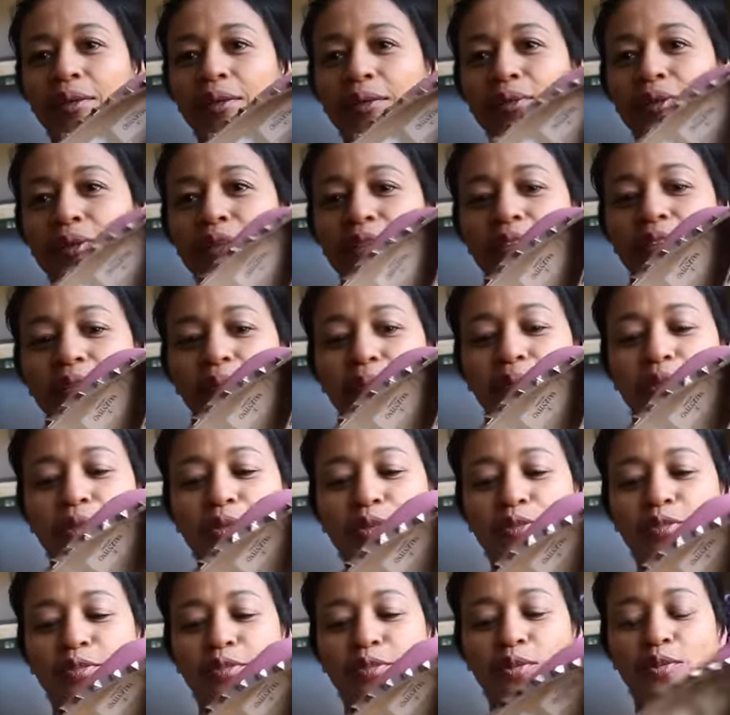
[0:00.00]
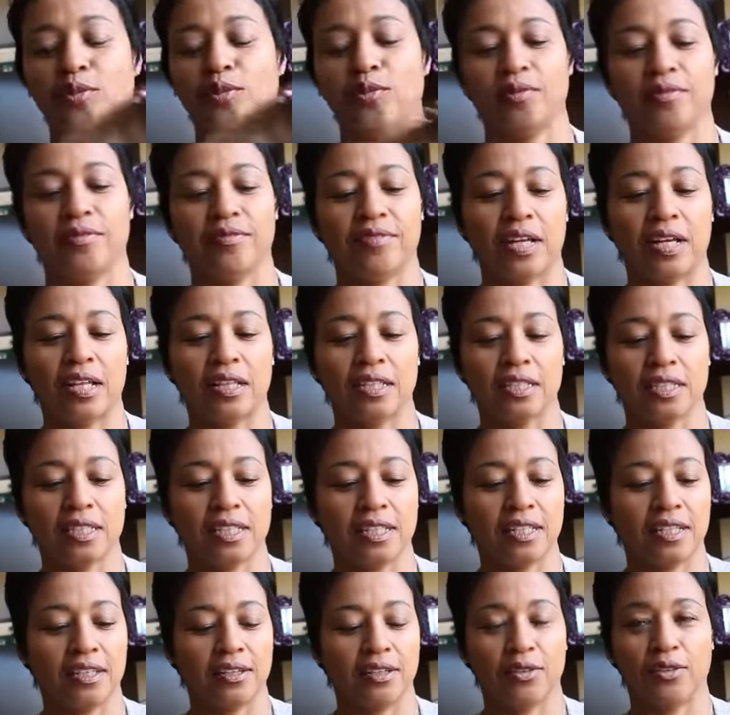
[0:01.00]
really beautiful
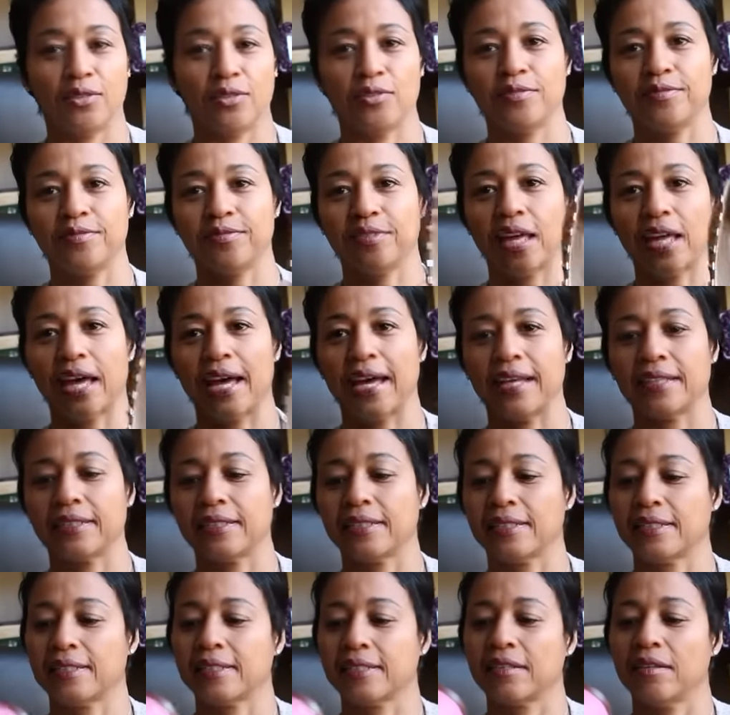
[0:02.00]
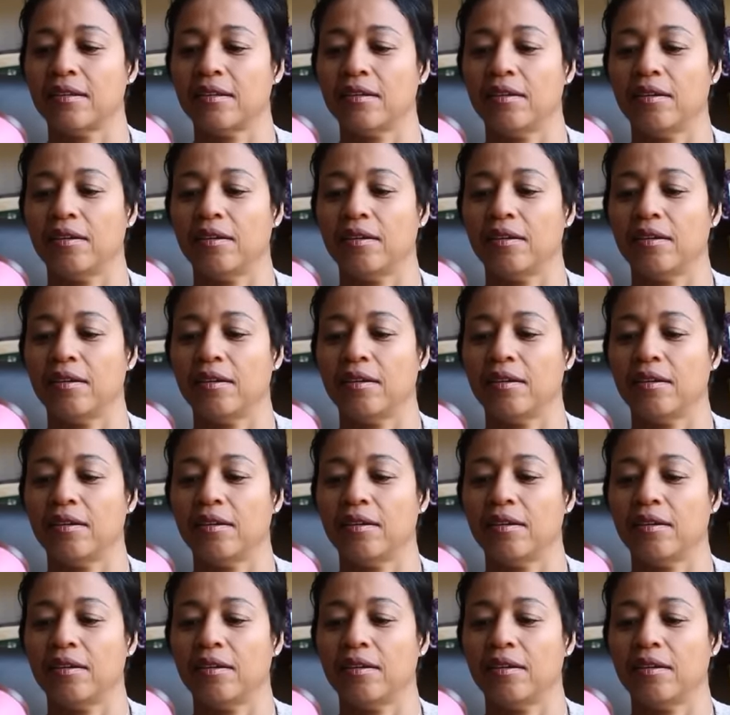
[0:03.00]
Valentino flats.